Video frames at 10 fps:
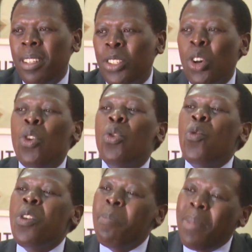So
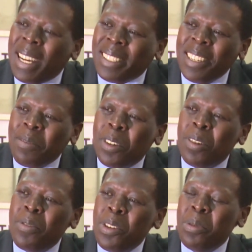we must
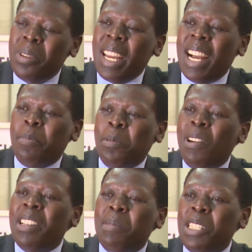involve you, the young people,
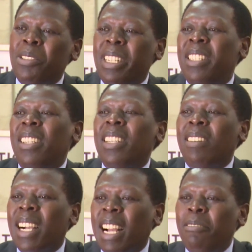who are the majority in
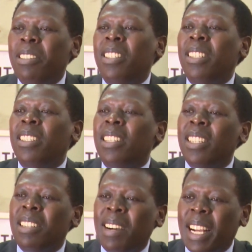our counties
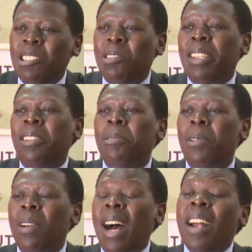and in our country,
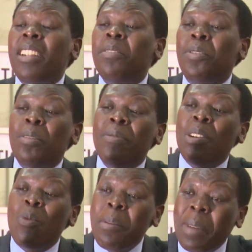and involve
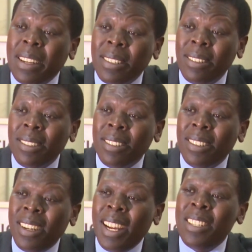the women
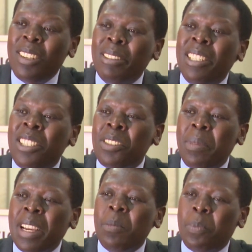in those
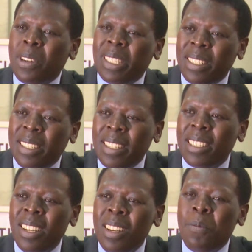decision-making
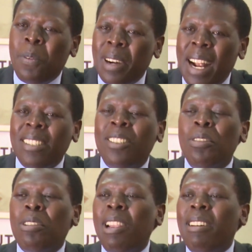processes for us
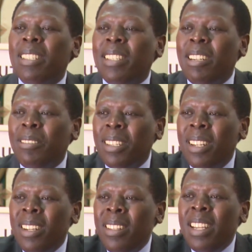to call ourselves
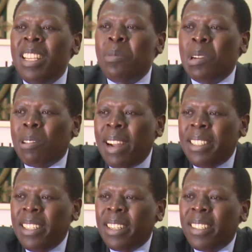the
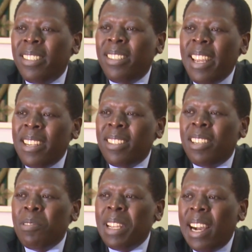democratic state
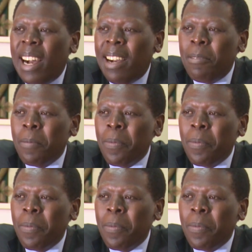that we are,